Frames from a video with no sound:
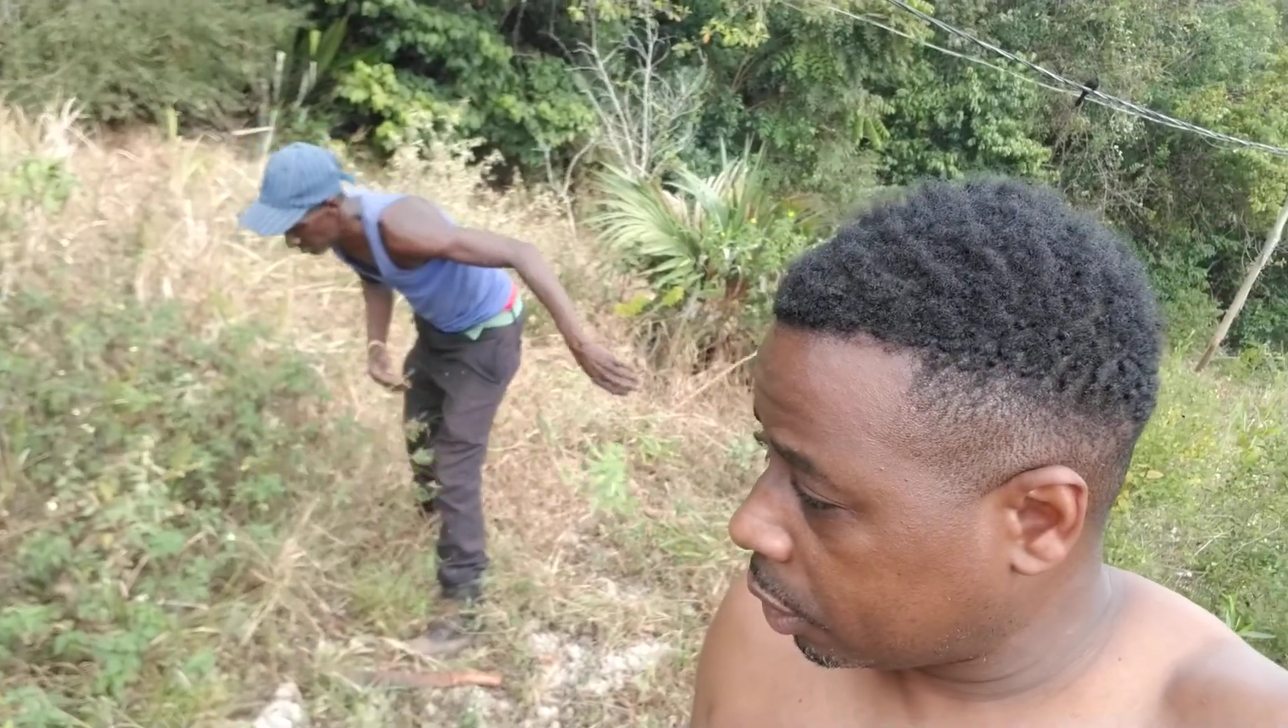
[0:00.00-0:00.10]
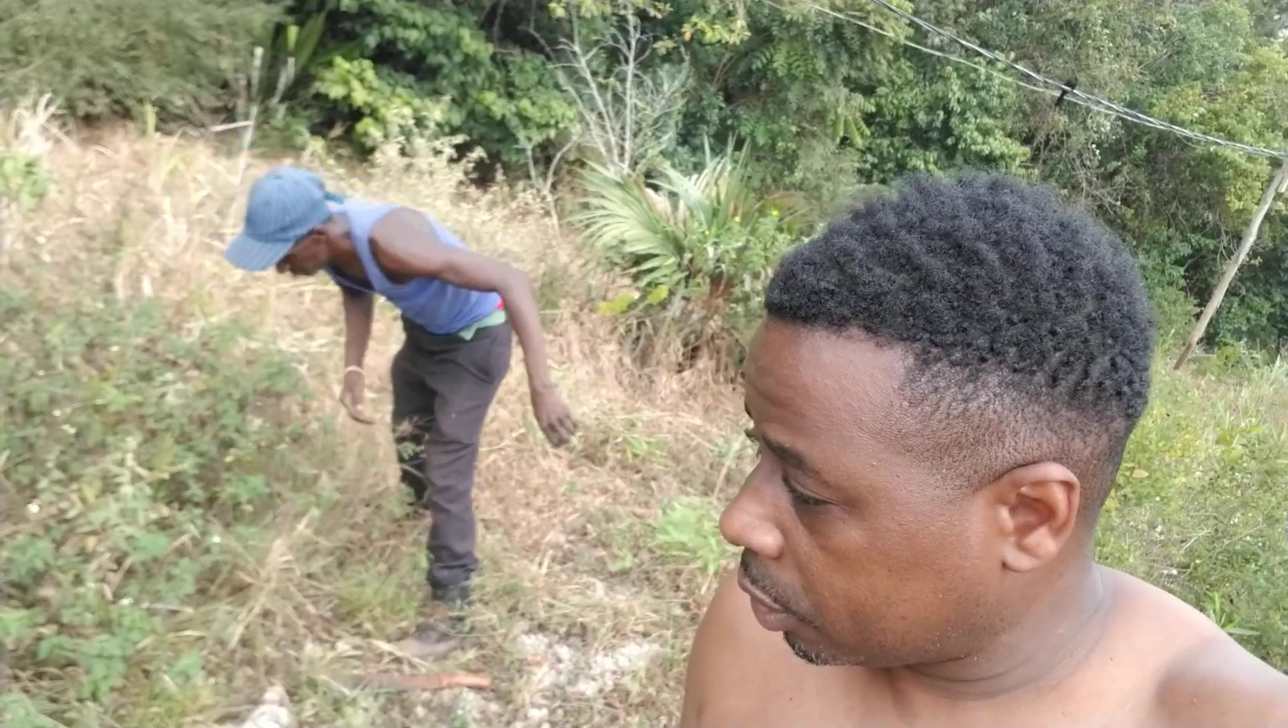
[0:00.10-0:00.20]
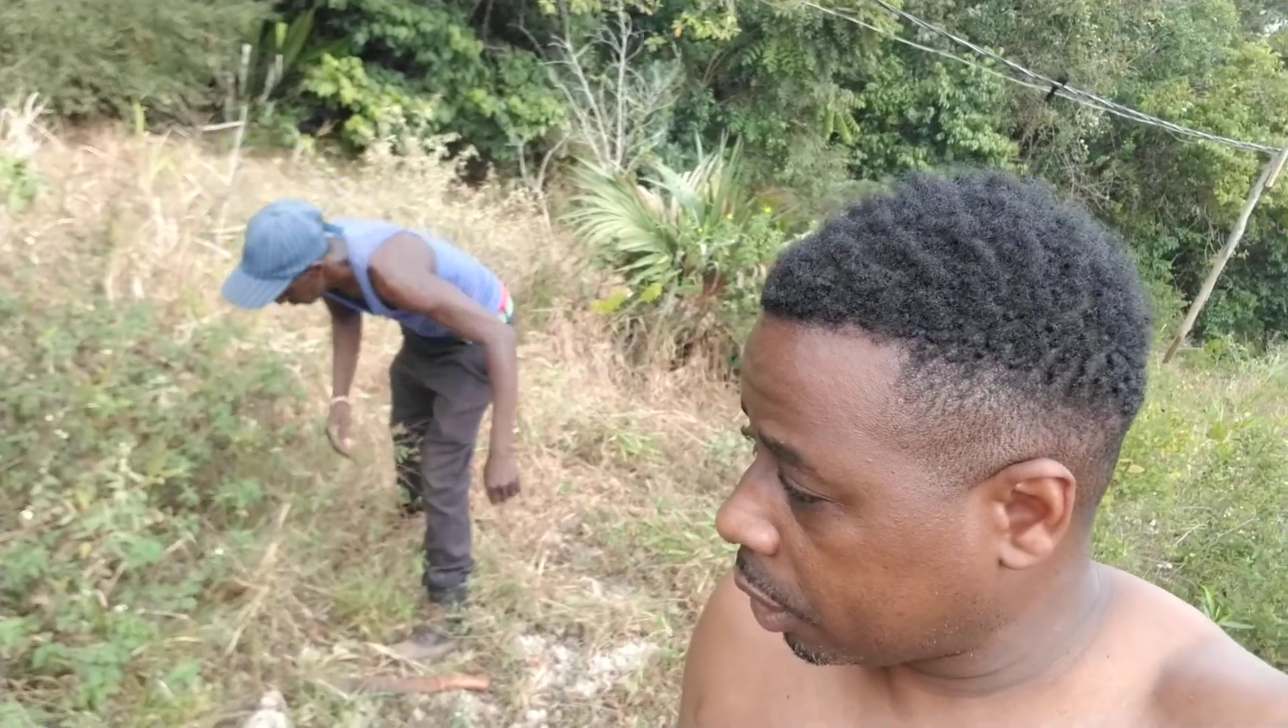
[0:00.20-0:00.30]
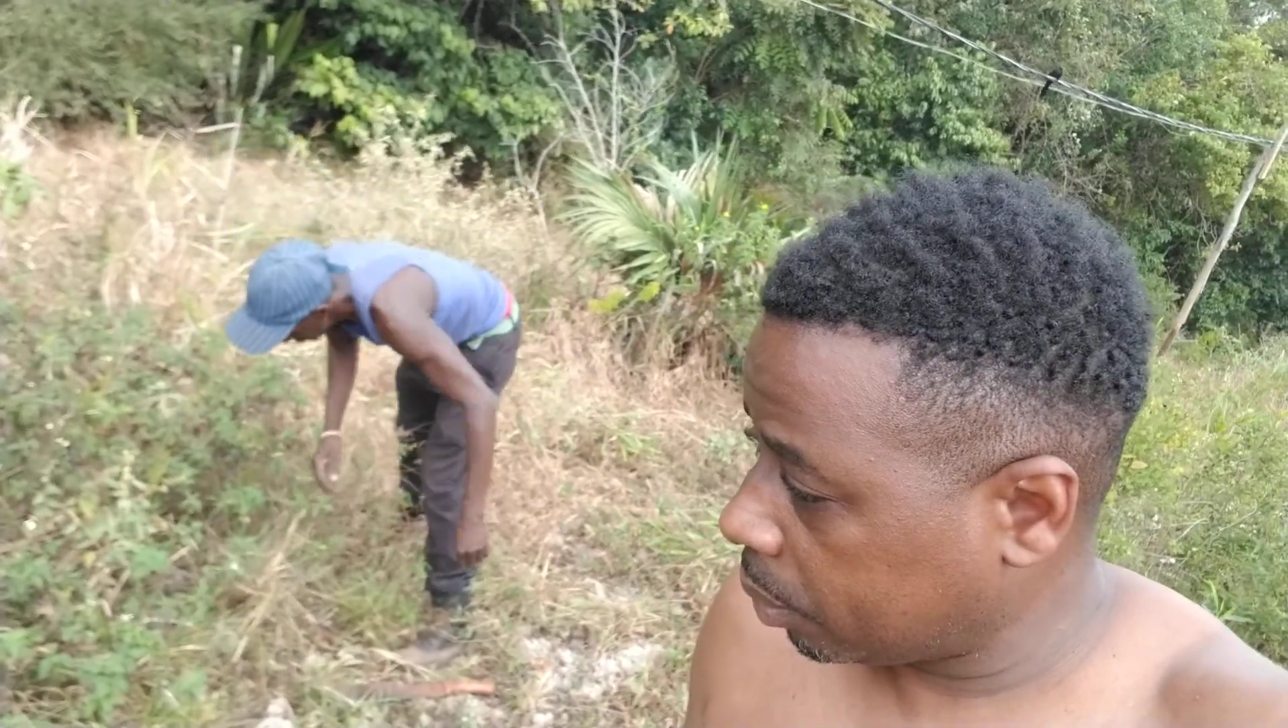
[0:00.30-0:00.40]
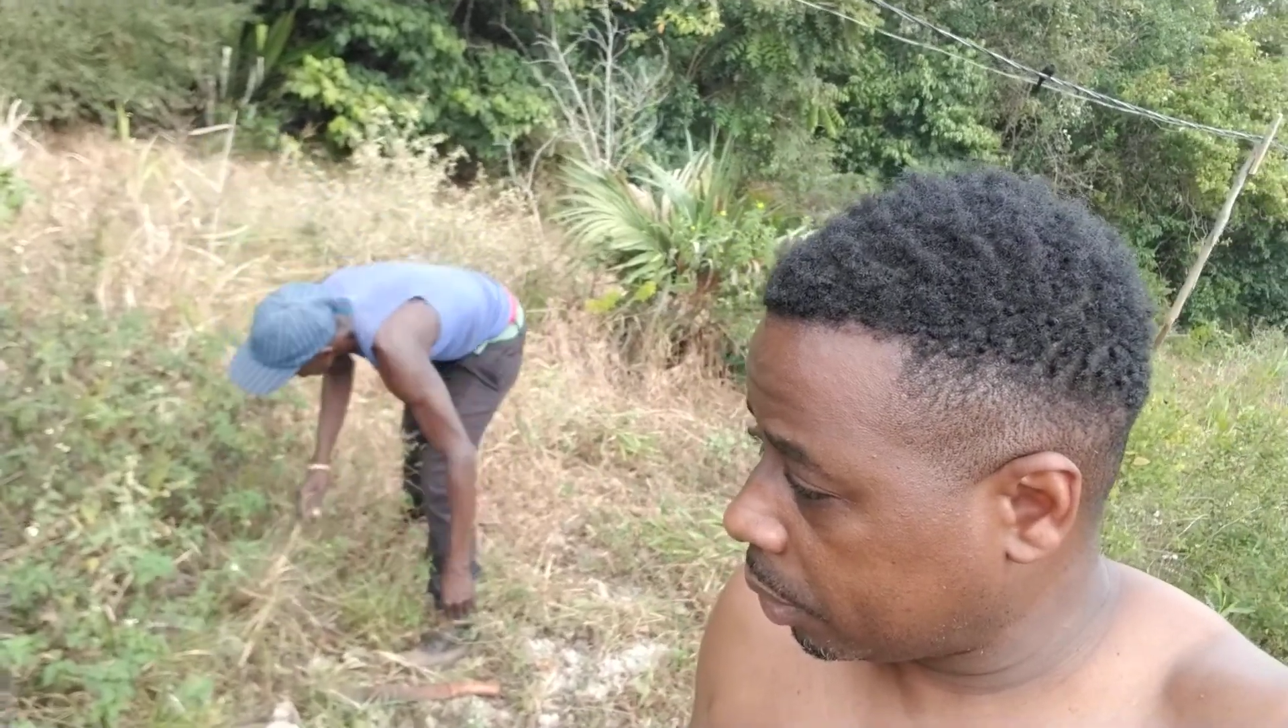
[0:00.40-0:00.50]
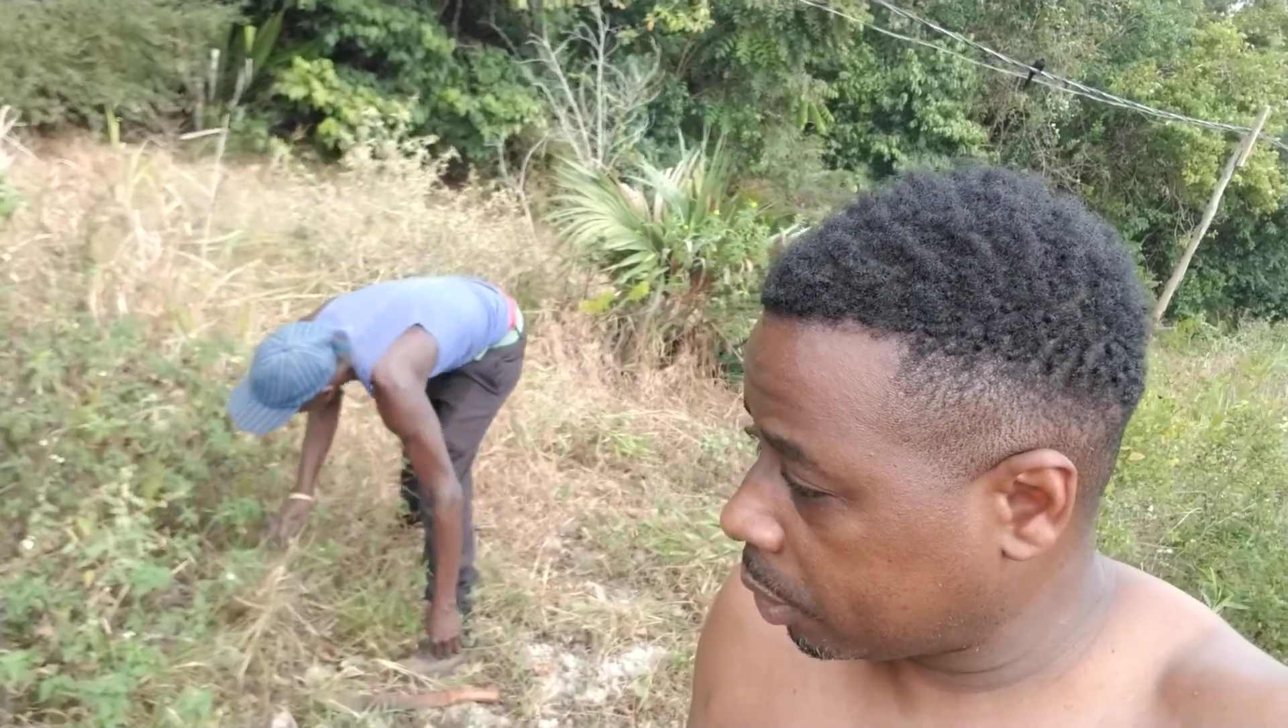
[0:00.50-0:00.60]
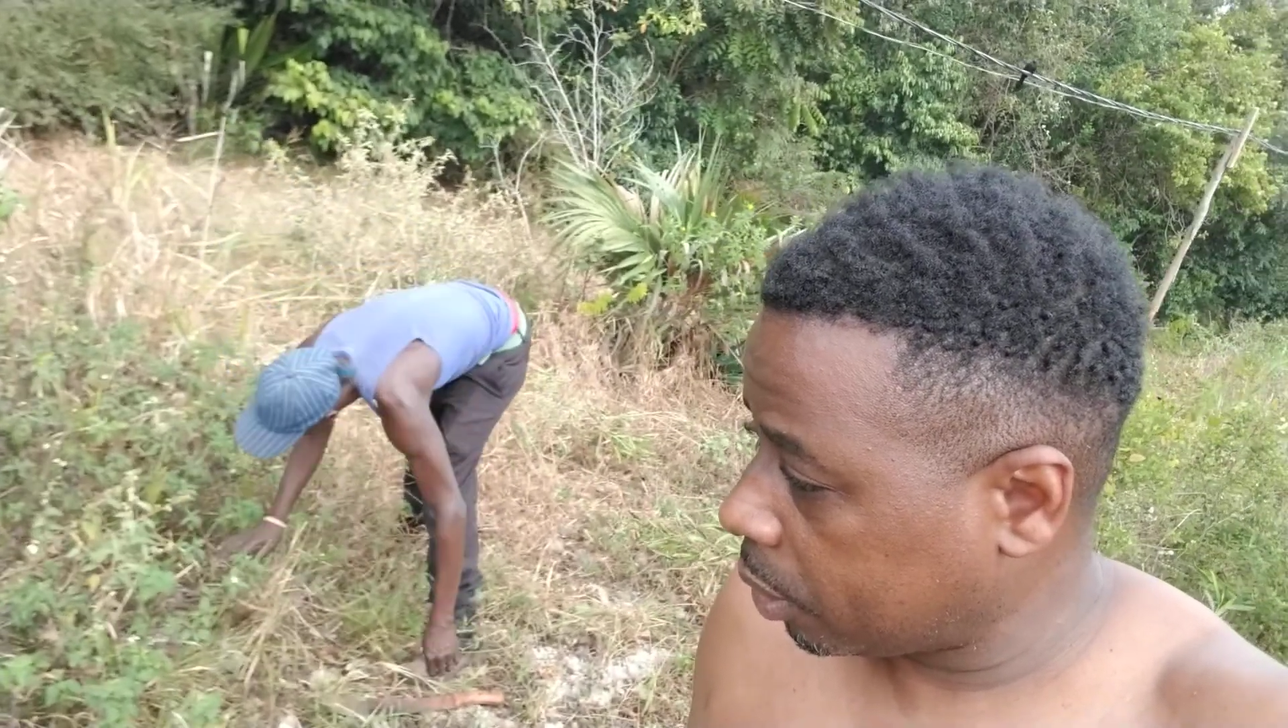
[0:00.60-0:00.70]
trap here.